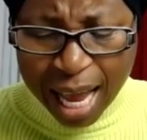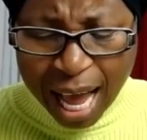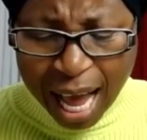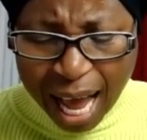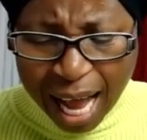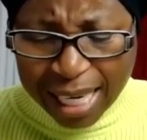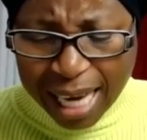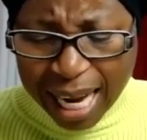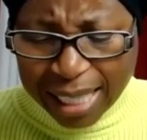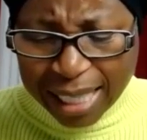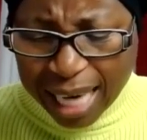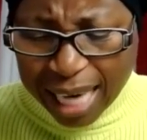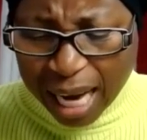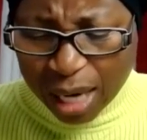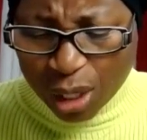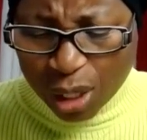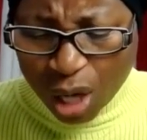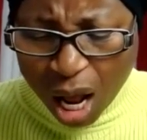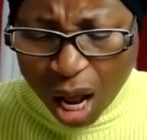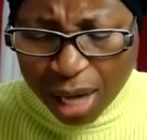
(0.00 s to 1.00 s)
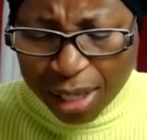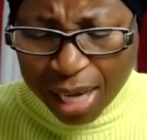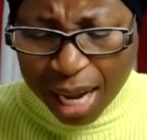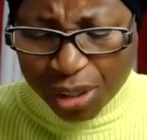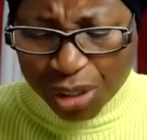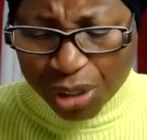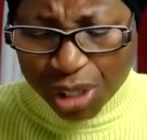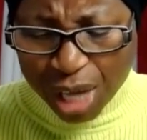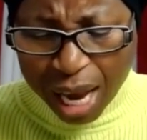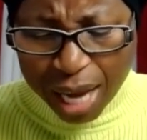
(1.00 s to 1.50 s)
And the
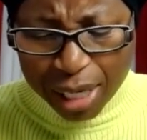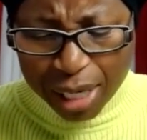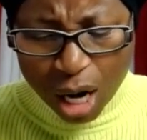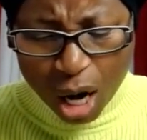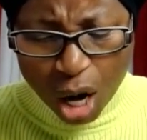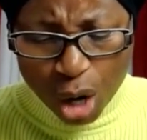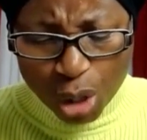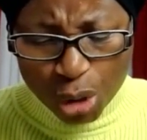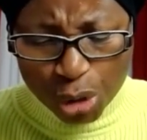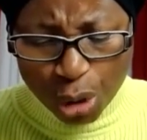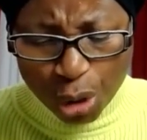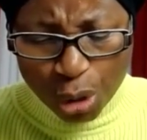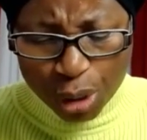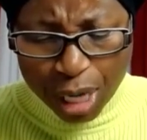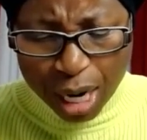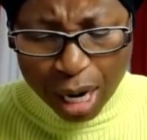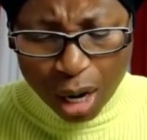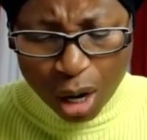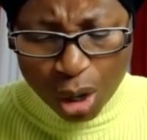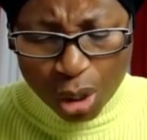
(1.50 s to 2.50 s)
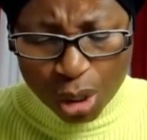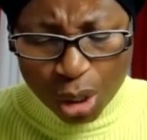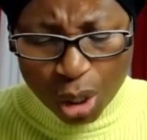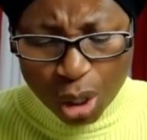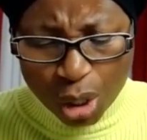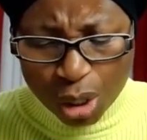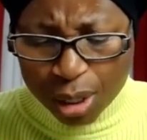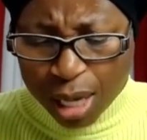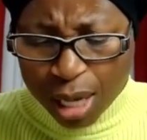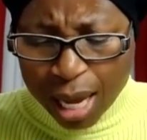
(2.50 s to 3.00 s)
Lord said unto the, uh,
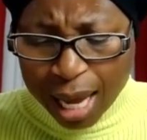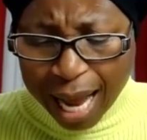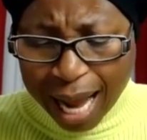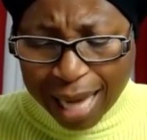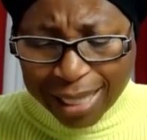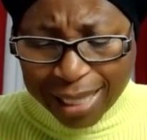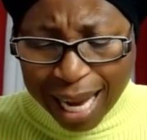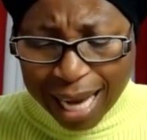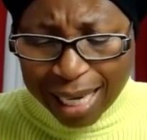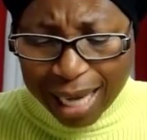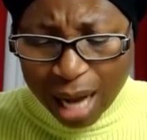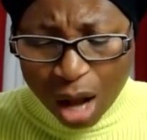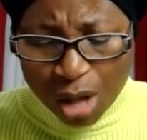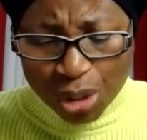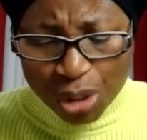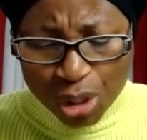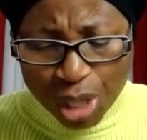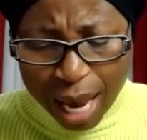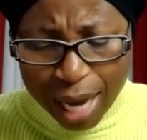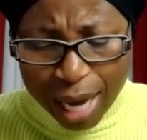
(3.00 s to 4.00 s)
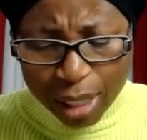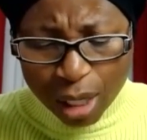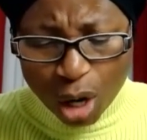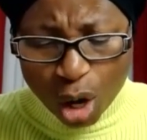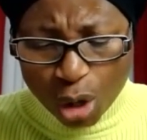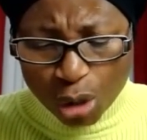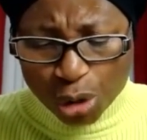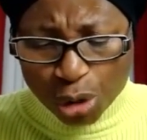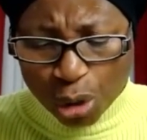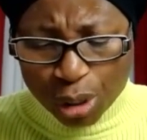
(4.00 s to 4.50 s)
uh, and the Lord said
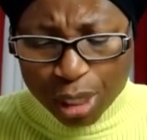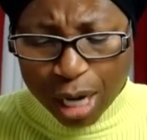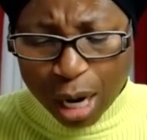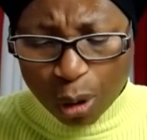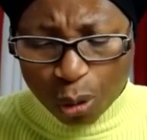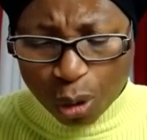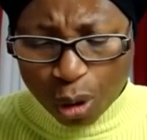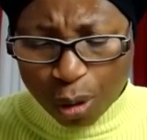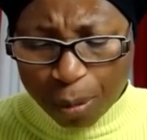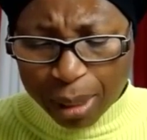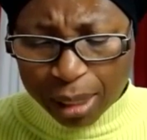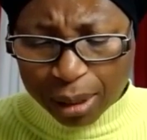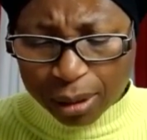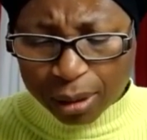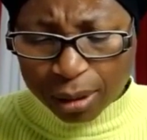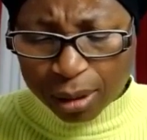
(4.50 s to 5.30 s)
unto the woman,